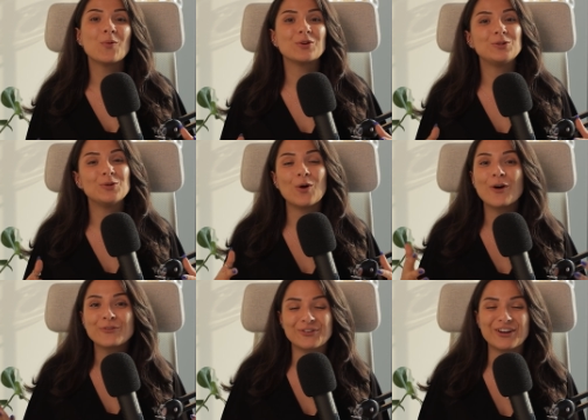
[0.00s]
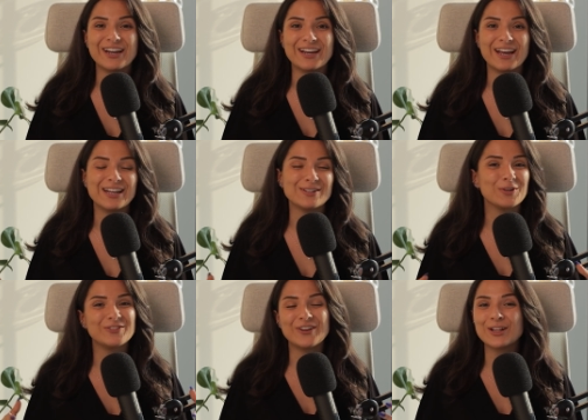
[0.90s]
what you're offering, and
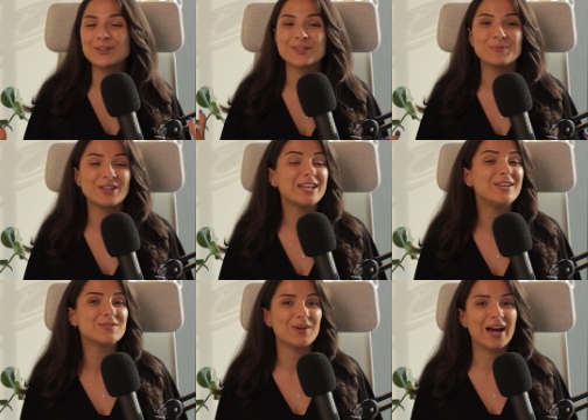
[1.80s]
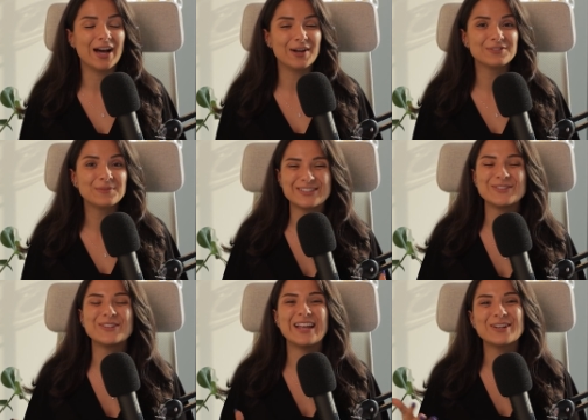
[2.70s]
what values and beliefs you have.
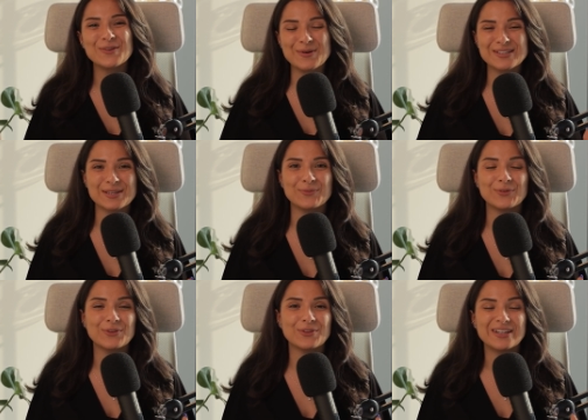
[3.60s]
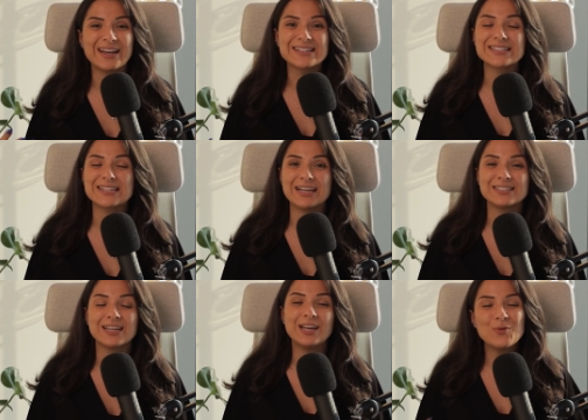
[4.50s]
To then go one step further and
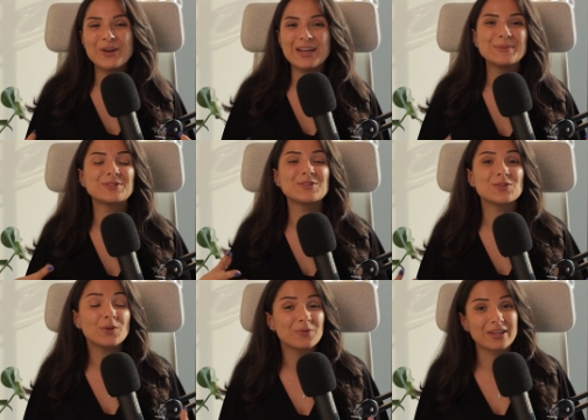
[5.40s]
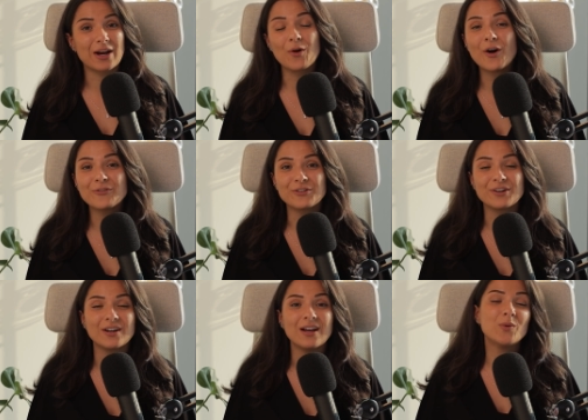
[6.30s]
understand whom we're able to serve with our
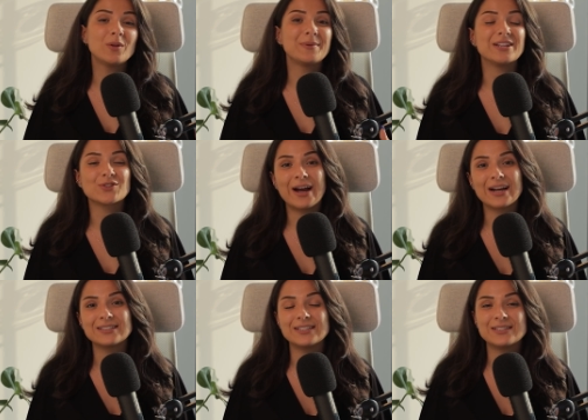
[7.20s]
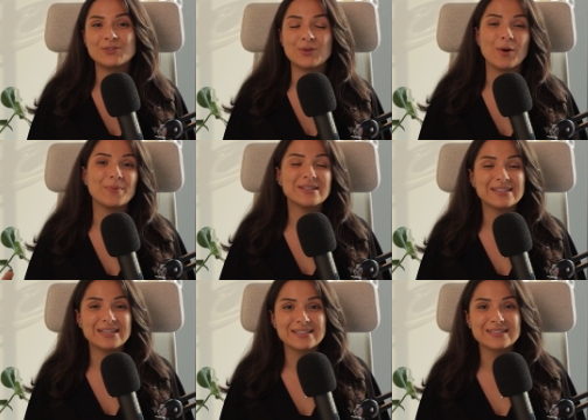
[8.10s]
offer, who will be attracted to our
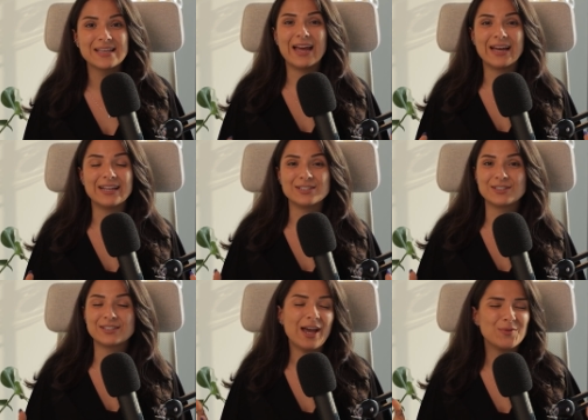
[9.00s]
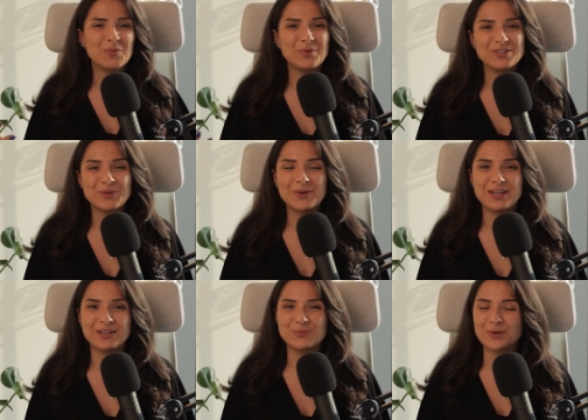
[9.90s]
business, and what we're doing
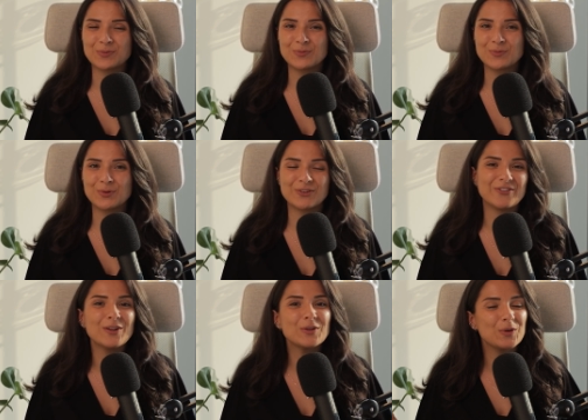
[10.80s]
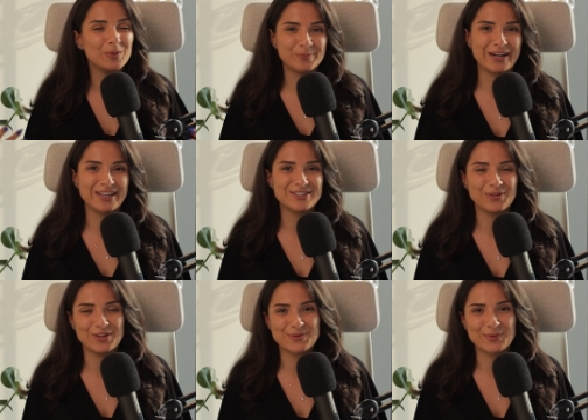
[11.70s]
and what value we're bringing
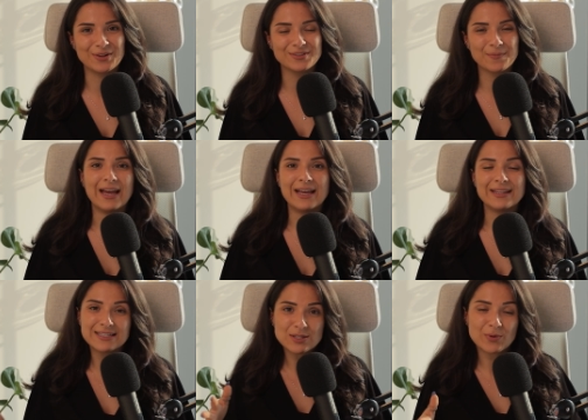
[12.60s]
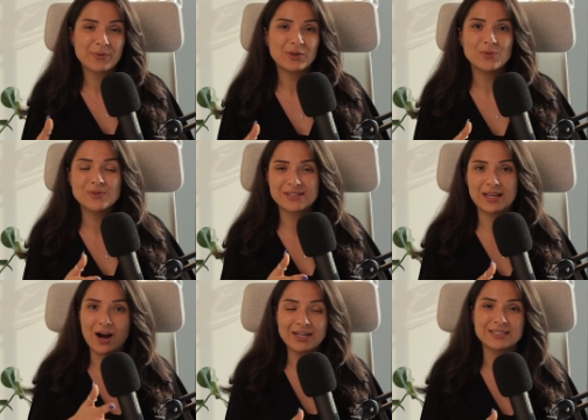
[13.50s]
to this world. And this is where we use
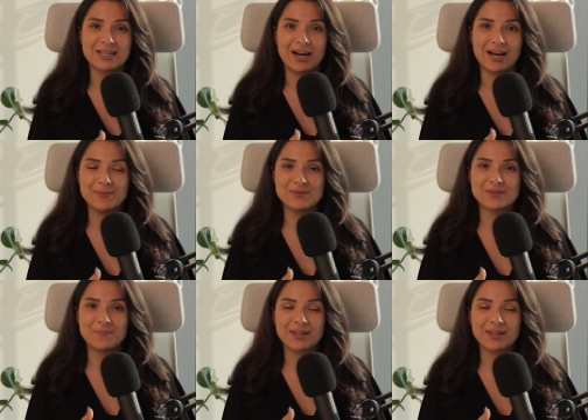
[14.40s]
archetypes